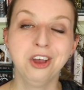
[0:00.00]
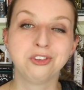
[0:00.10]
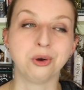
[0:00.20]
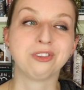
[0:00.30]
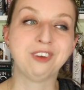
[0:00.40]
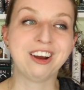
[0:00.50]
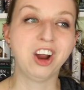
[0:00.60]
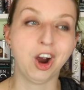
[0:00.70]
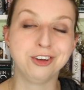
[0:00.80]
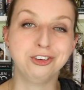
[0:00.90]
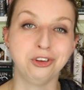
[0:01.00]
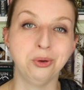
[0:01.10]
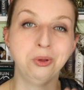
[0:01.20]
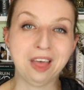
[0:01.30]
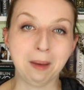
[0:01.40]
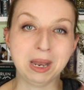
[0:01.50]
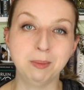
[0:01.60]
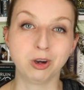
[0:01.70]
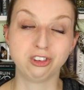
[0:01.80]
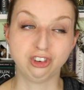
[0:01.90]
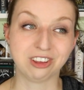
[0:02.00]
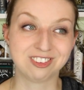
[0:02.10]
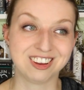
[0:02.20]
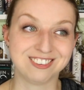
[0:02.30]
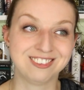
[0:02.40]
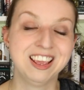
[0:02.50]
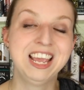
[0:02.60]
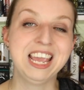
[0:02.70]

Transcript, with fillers: So it's very hard to do that many books justice